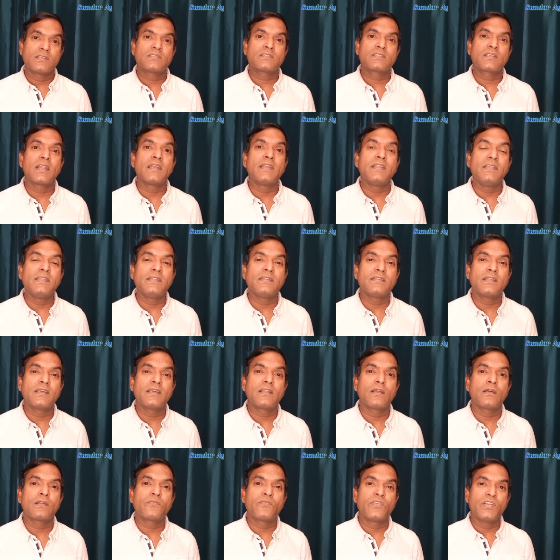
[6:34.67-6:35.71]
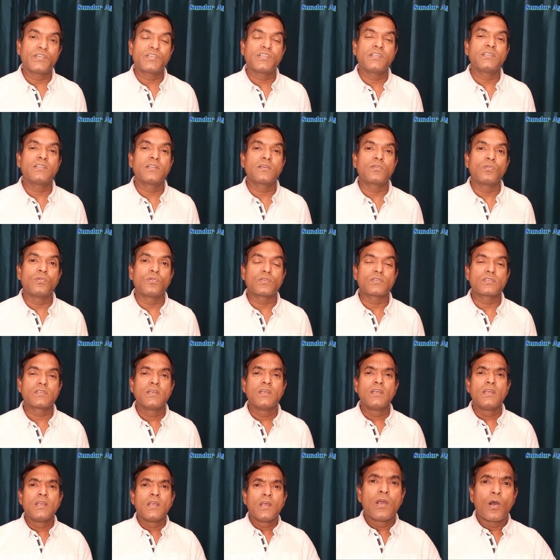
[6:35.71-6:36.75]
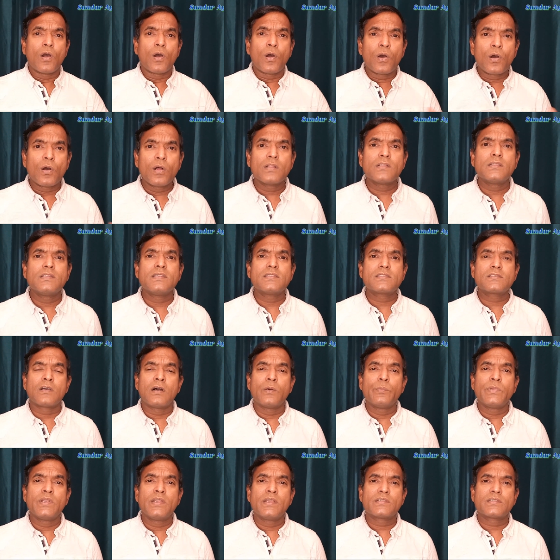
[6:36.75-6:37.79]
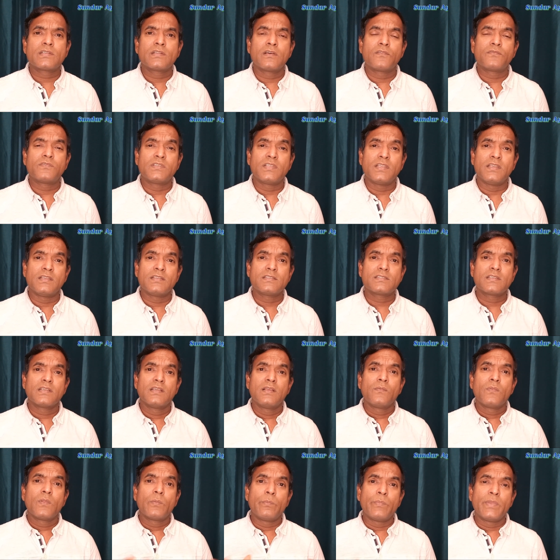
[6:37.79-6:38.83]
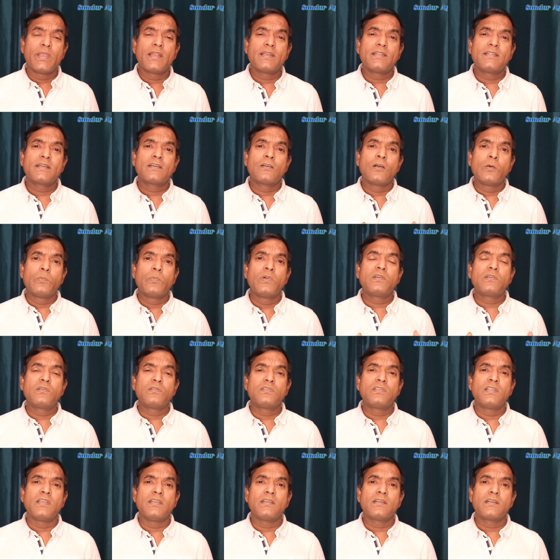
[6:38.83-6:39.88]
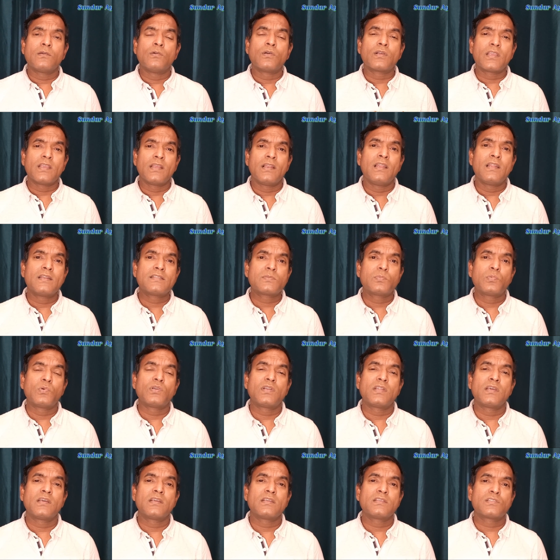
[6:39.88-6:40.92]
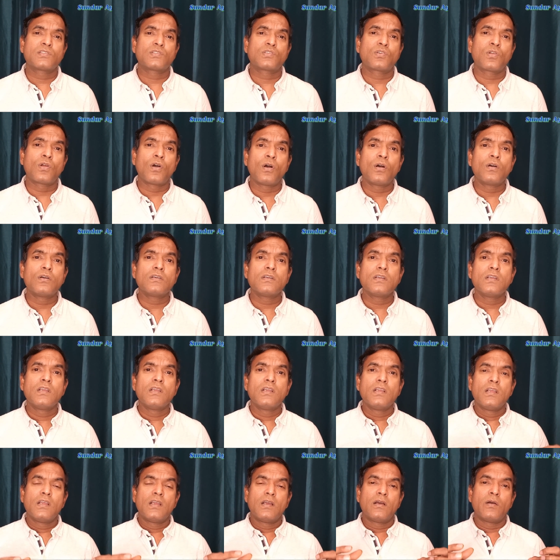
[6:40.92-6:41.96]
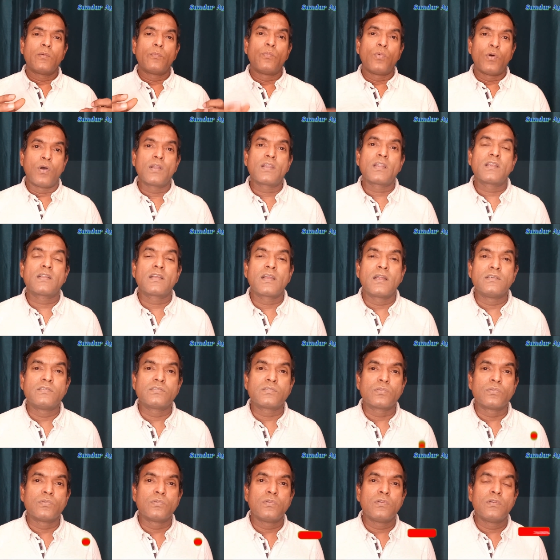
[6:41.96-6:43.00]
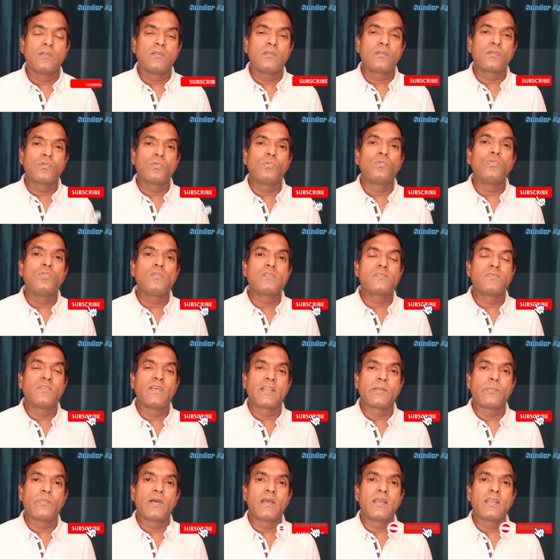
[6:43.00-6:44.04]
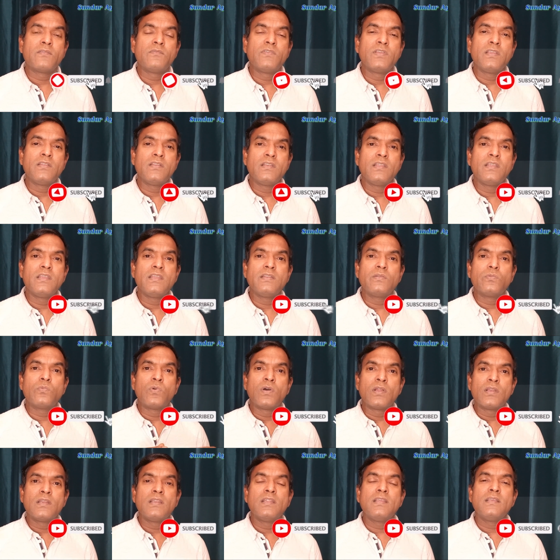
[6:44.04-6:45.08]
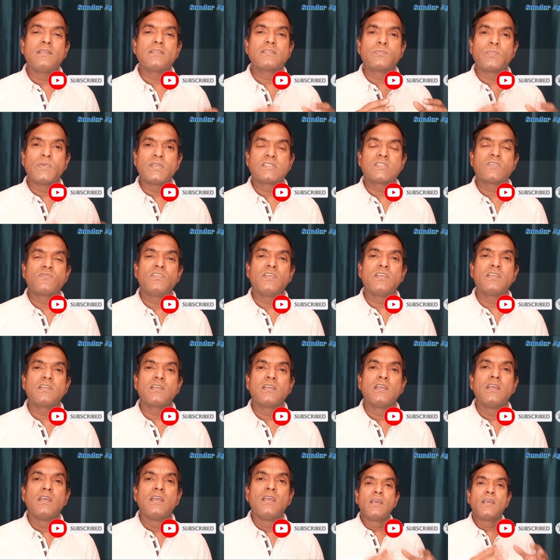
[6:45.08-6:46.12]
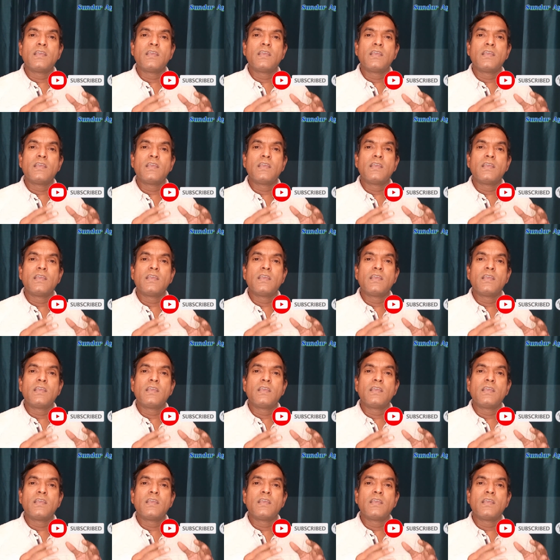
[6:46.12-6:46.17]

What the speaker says: studying there or finishing the course. All these combination of things made the government to think, okay, let's put a strong border control rules whereby we need only specific